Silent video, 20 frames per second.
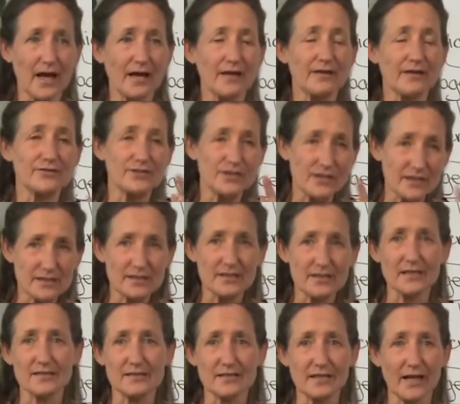and if she
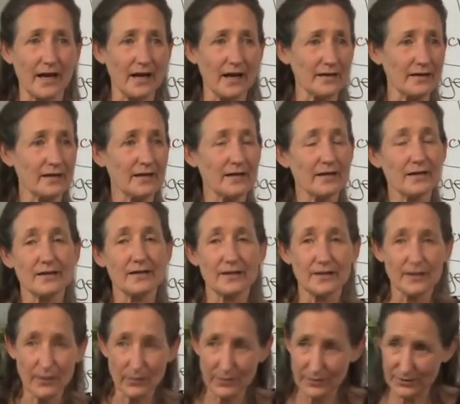says that, you
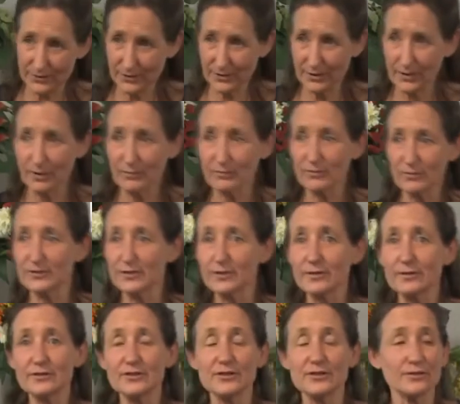know what the girl will
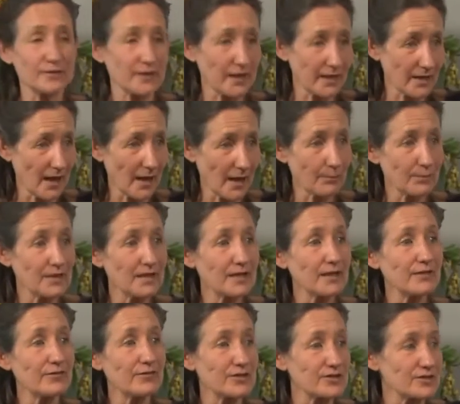do? She'll get up,
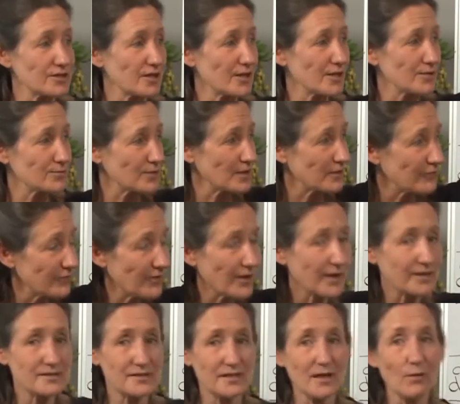leave her surgery and
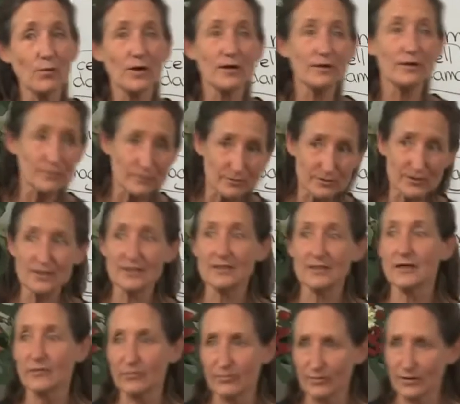find someone who'll just
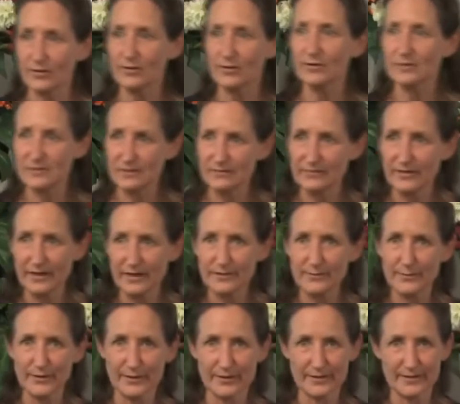give her a course of
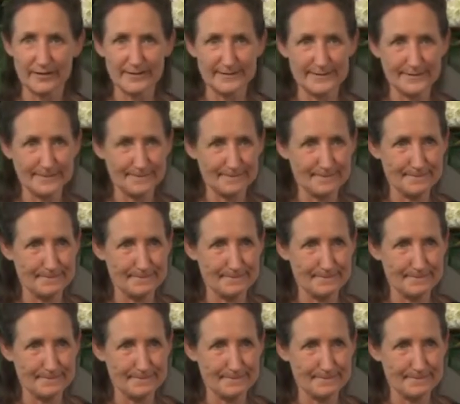antibiotics.